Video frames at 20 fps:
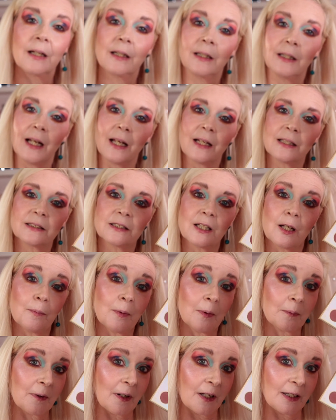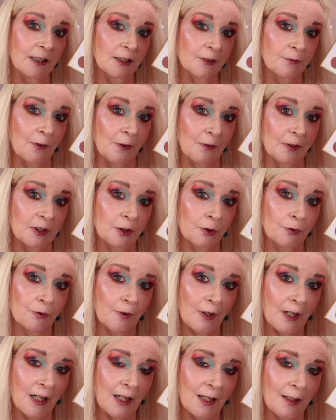Next up, I'm going into Forest
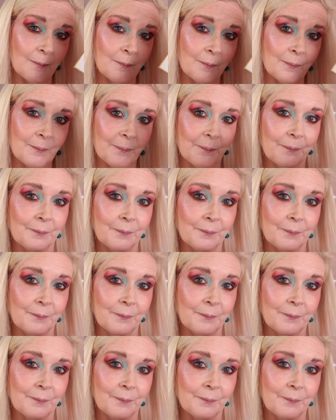Dream.